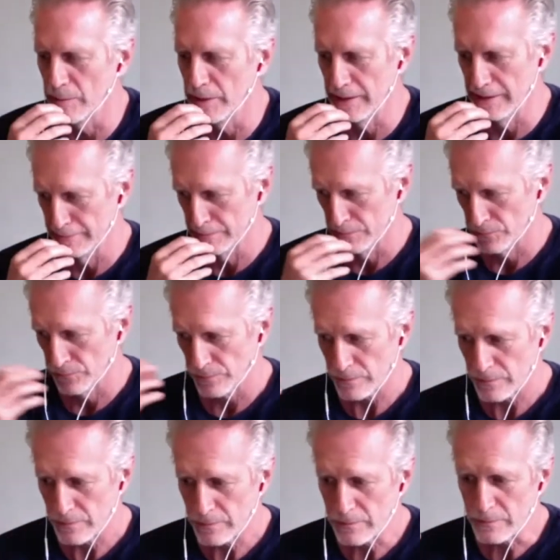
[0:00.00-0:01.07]
But
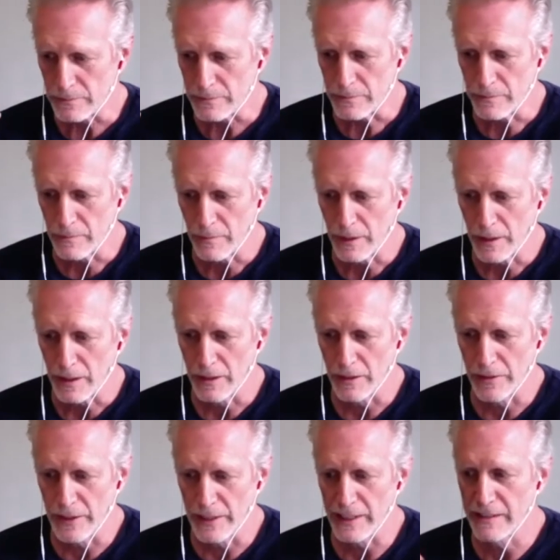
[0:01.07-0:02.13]
you
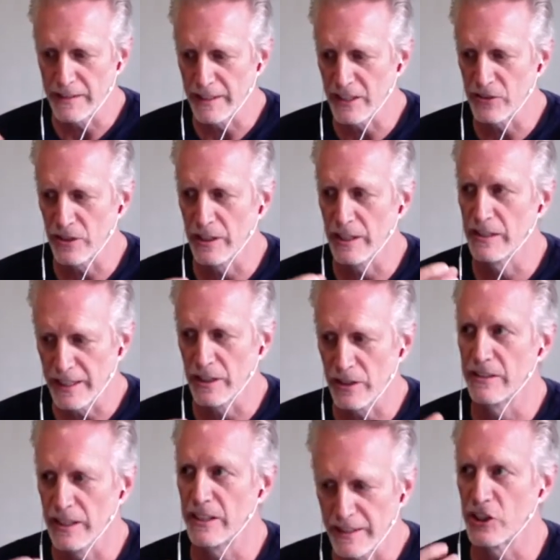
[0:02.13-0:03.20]
know it takes it's
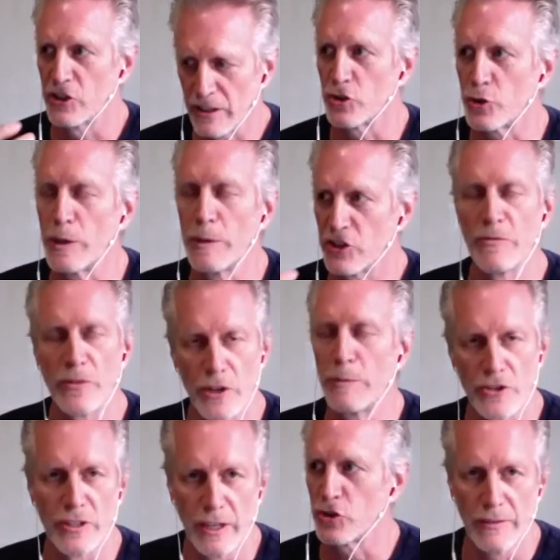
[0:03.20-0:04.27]
it's an extreme
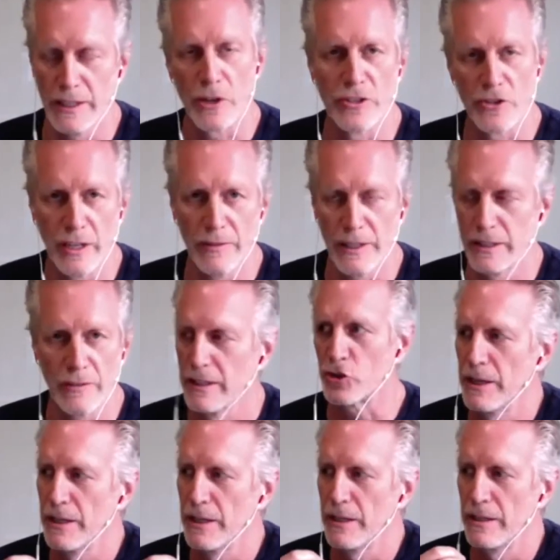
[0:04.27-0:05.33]
version of it
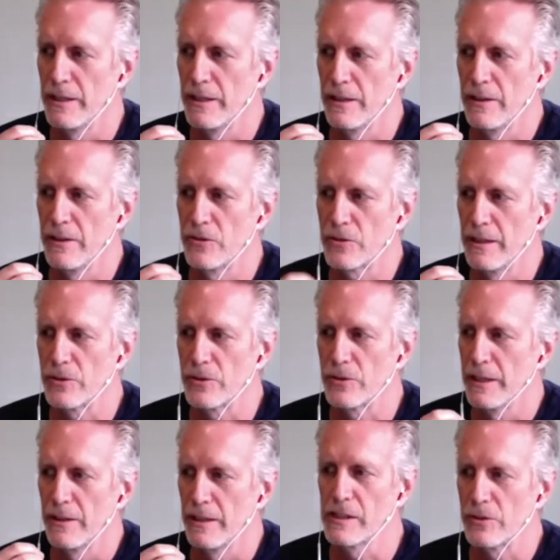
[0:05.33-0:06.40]
but the truth
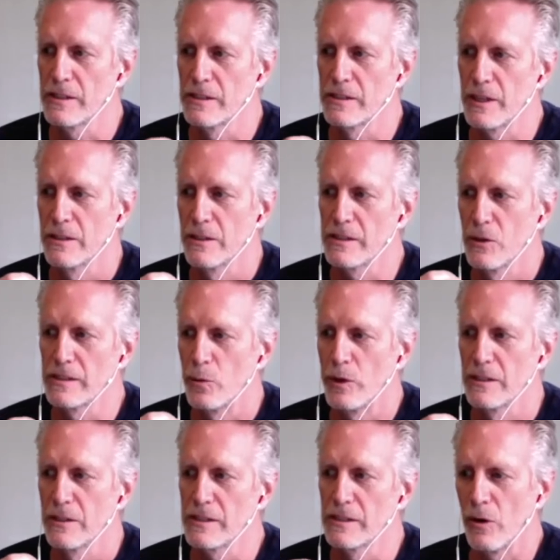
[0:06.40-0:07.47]
is we
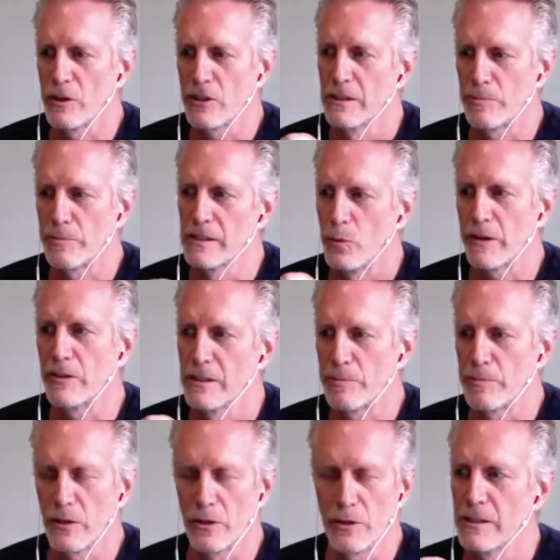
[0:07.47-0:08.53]
are all experiencing
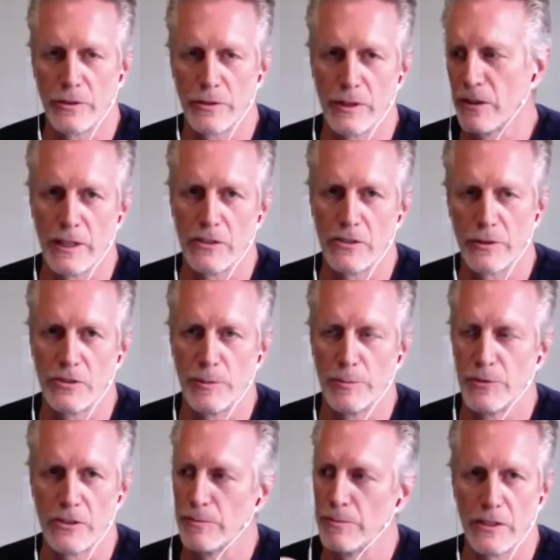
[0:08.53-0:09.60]
cultic
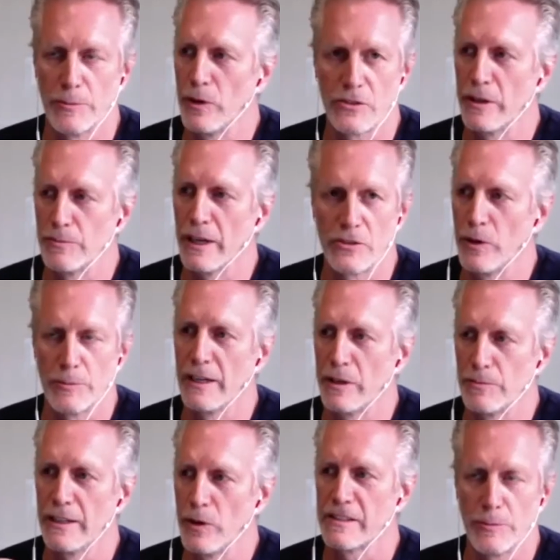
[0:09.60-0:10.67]
relationships but we are not
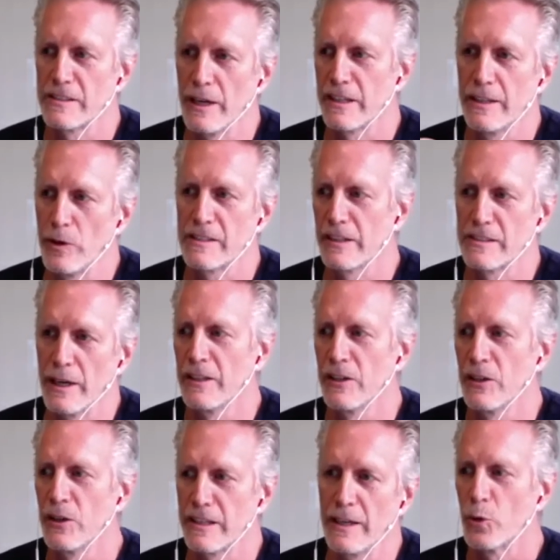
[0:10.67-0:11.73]
necessarily
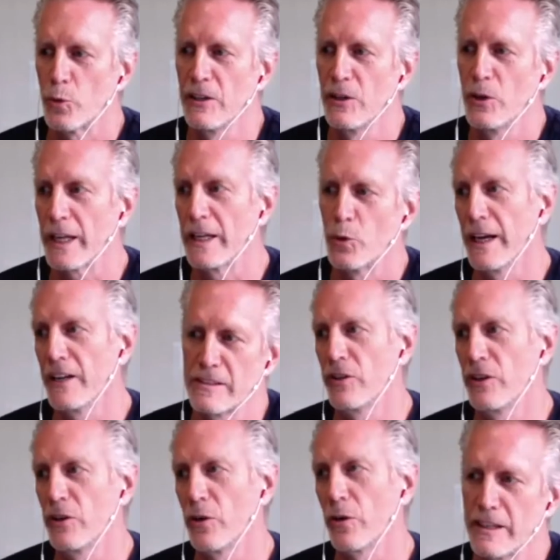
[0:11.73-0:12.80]

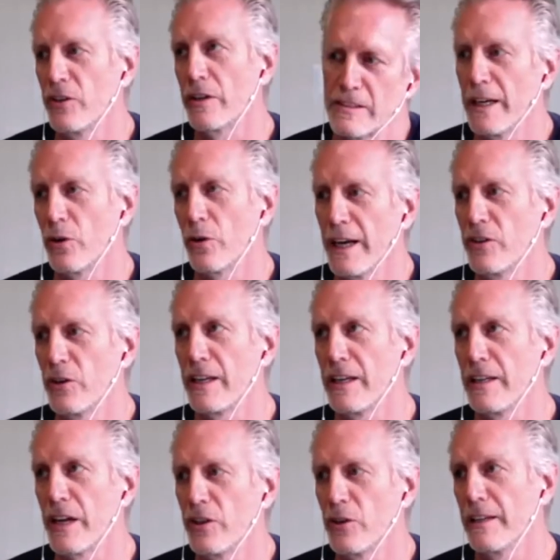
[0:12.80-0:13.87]
recognizing or
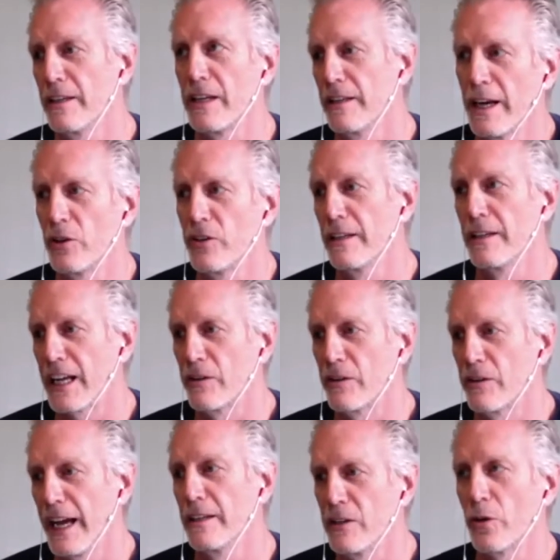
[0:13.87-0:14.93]
understanding the
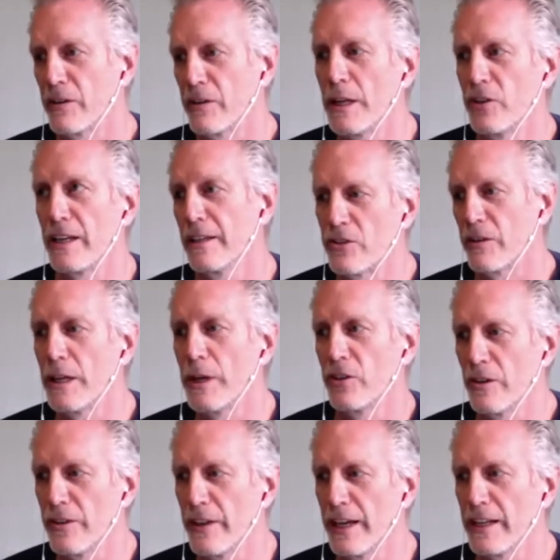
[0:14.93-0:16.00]
accurate nomenclature to know
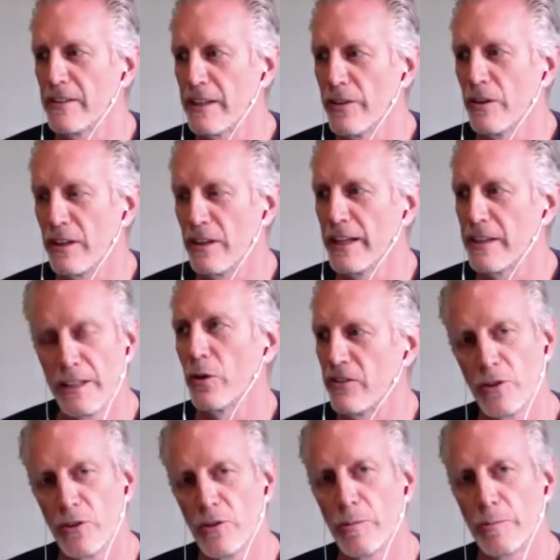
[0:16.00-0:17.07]
that's actually the
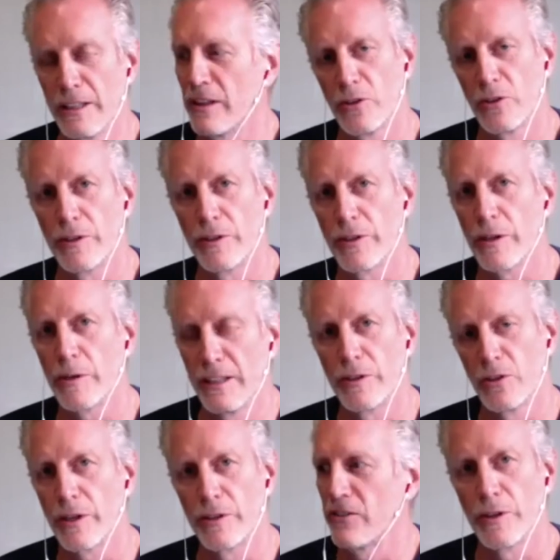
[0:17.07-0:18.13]
clinical appropriate term
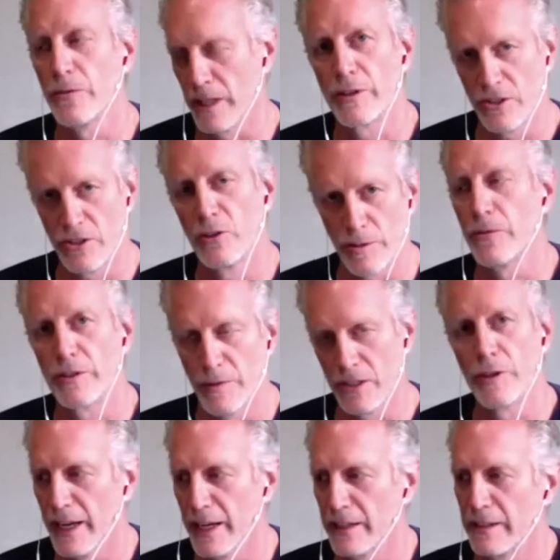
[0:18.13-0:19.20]
for the relationship you've
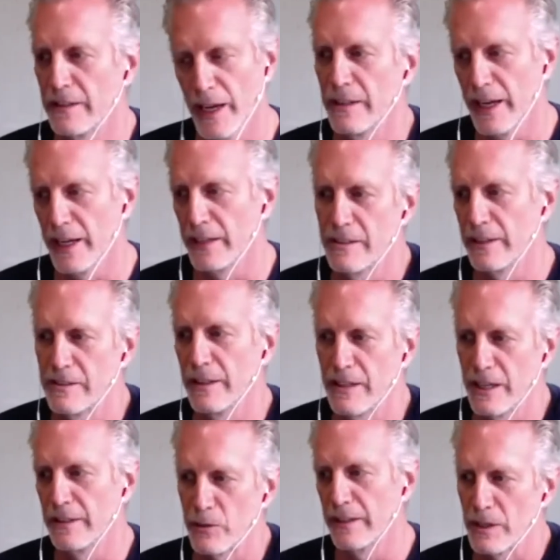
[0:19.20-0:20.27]
had and, and it's this
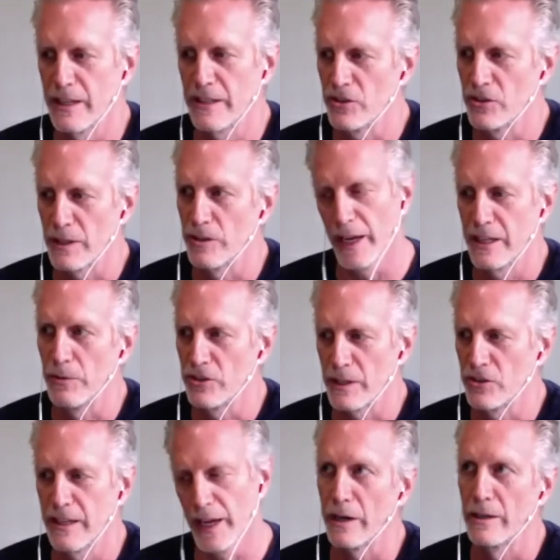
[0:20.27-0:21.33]
kind of relationship of
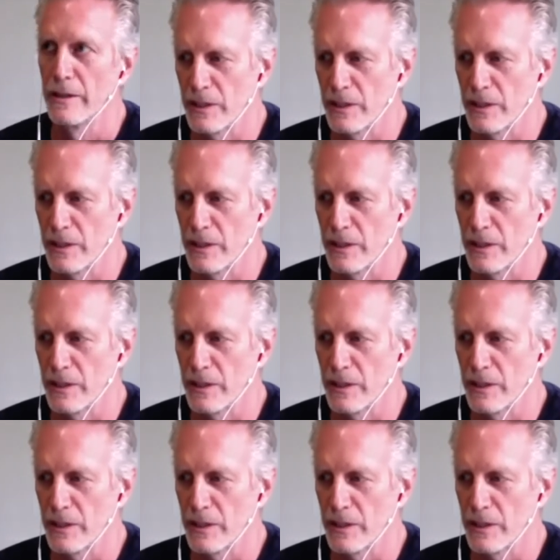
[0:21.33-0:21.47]
where